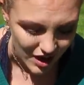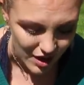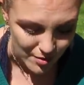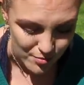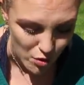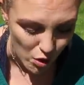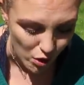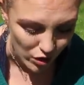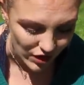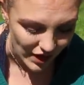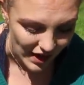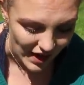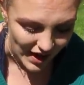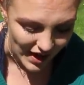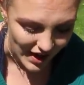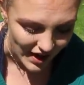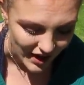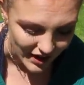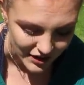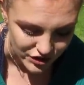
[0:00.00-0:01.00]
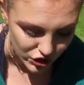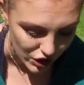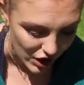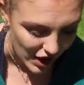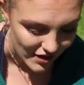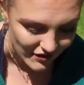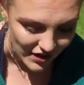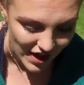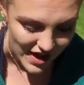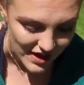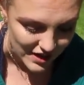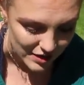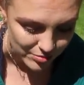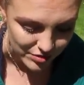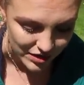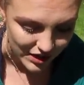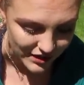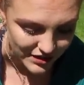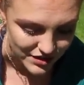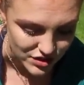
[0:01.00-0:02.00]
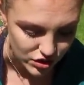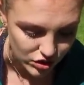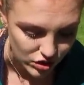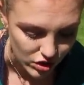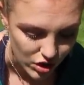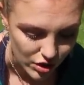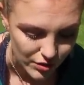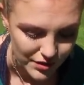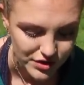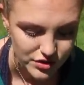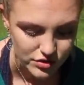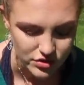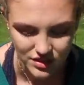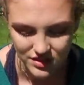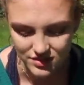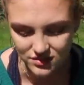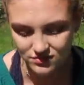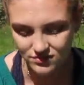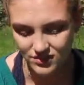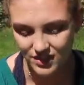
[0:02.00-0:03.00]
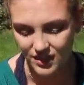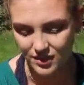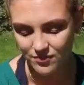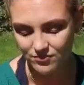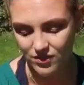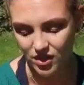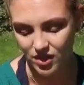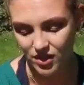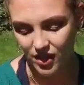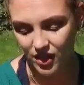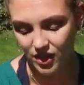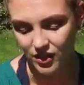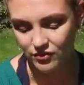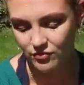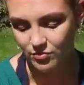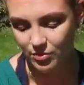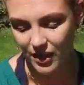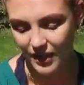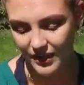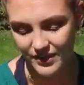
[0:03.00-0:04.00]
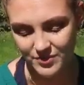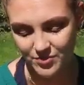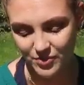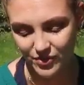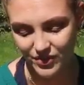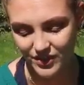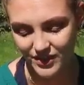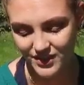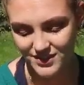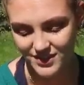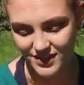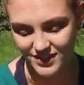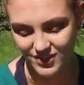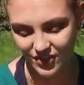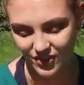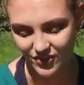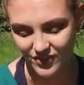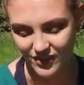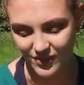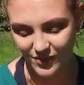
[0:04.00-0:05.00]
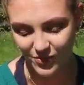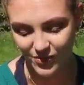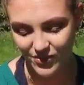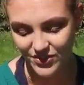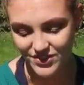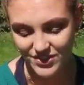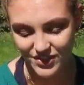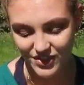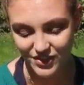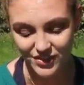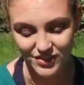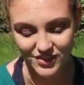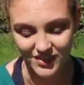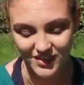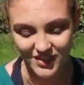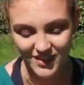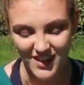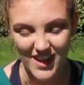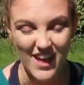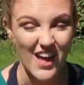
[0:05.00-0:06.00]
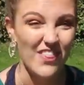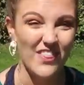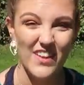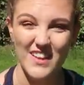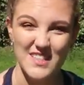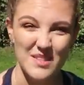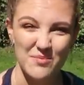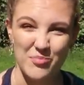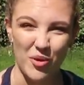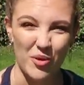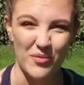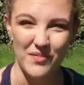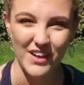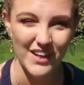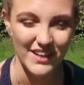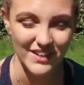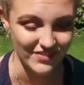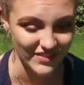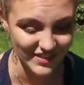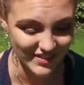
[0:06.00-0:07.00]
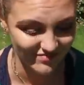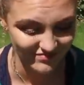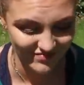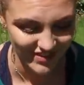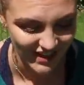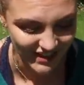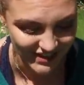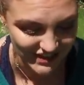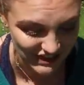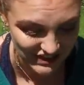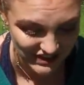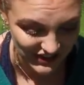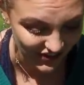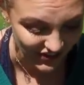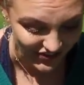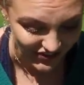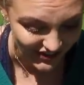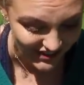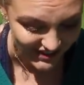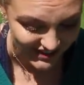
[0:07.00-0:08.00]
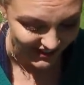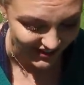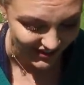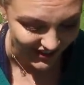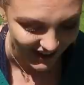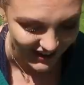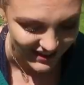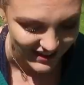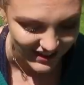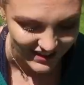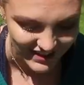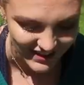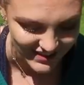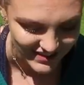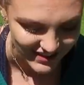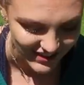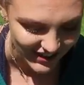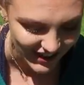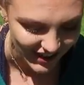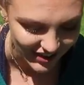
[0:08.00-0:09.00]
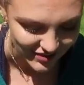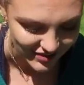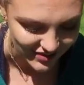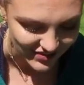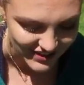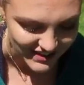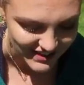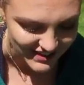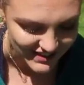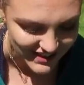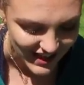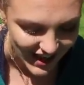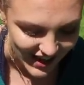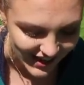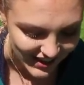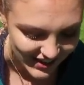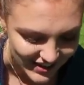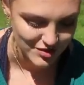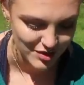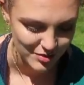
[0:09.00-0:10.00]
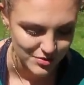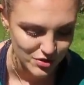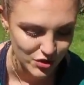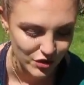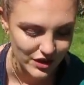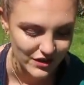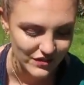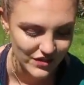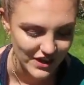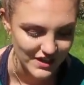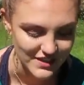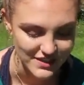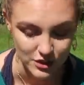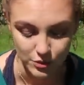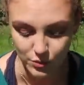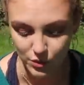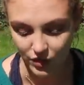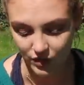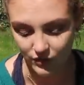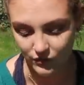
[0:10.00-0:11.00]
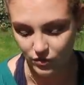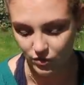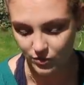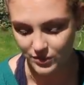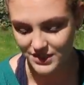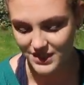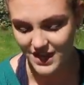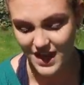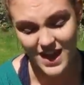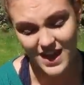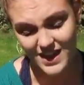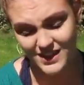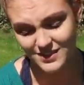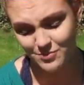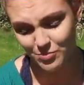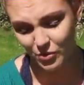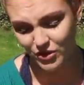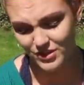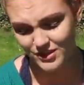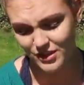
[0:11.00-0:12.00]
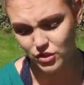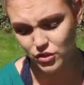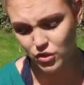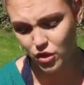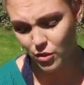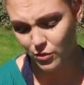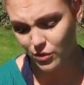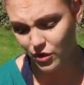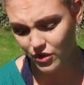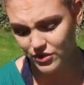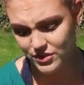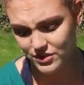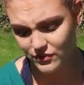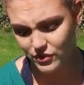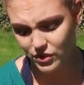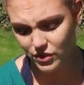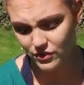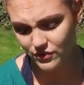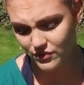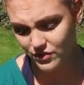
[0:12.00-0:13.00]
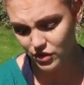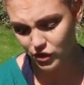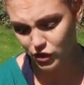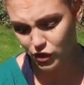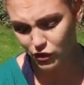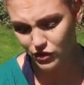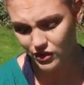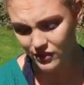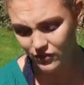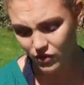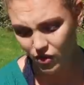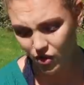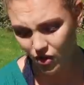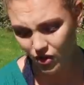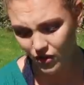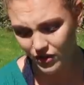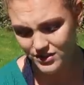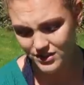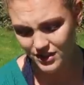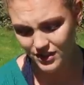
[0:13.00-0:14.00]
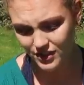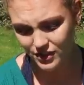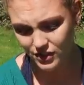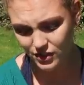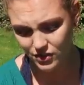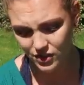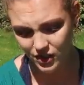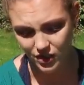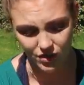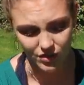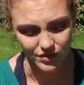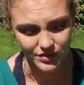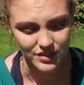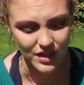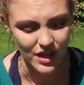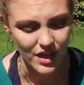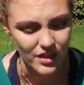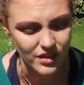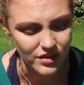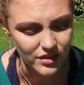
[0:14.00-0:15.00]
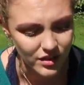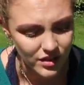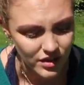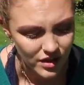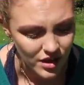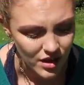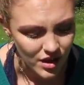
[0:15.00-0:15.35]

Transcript: I'm not there. I don't have any plans to go. It just isn't really in my life plan, to be honest. I don't really want to. And that's the bottom line of it. I just don't want to, and I think that's okay for me to say. So I'm sorry if the answer you were looking for was yes, because I know loads of you loved the uni vlogs and the uni content,